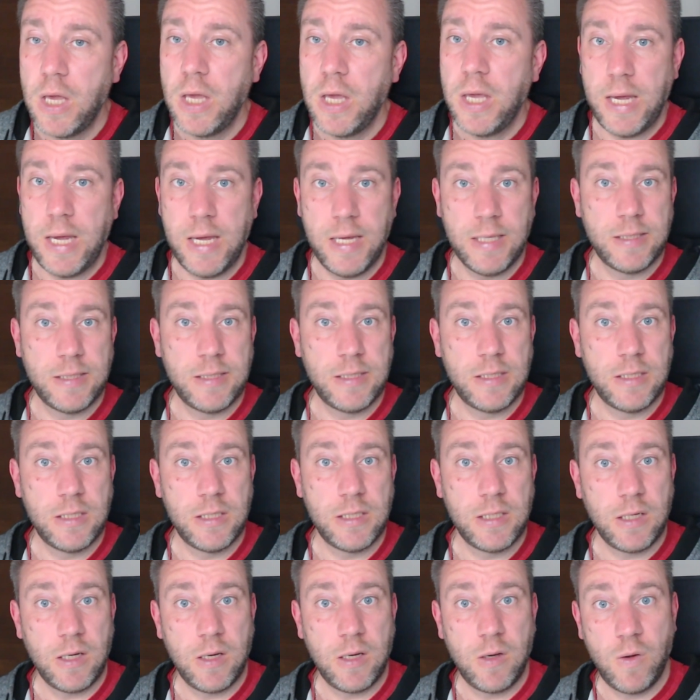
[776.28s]
It's
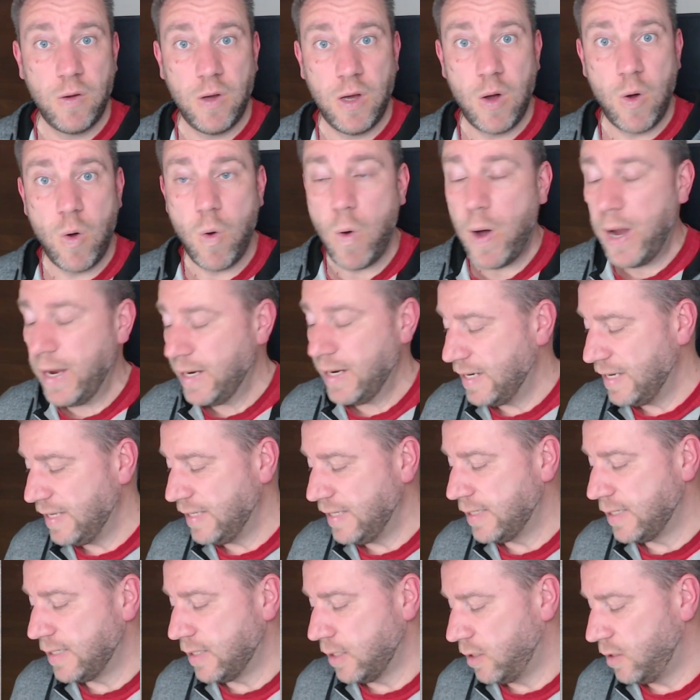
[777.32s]
quite
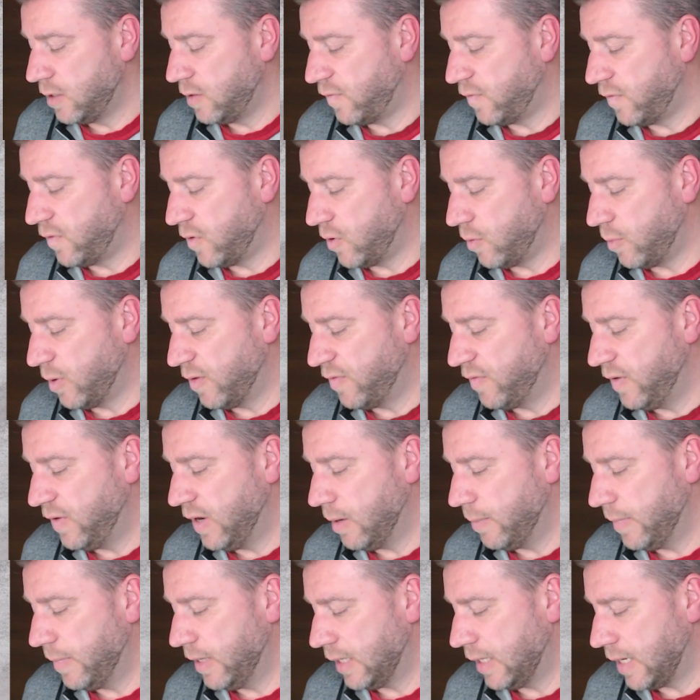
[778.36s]
decent from a
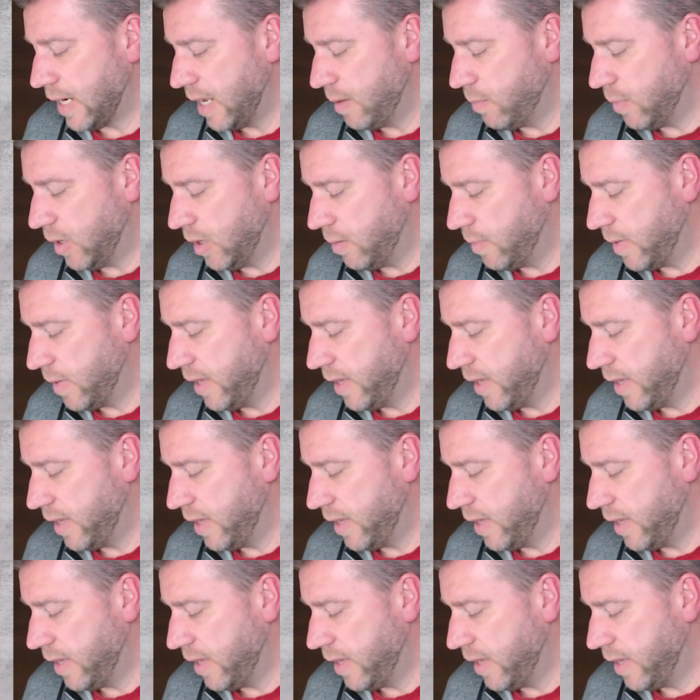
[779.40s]
filament light bulb, I